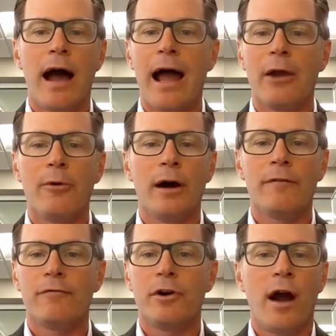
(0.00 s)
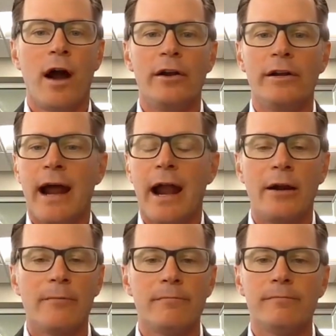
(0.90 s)
Iowa for our
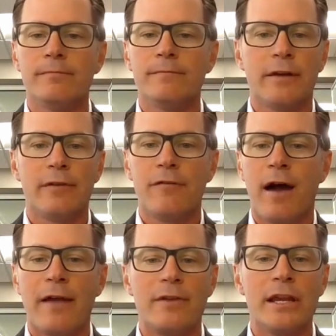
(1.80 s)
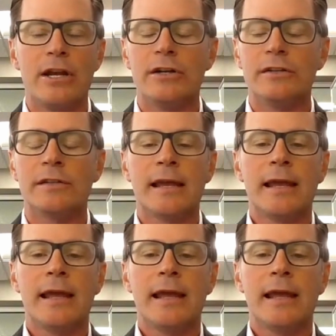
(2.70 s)
entire 75 years.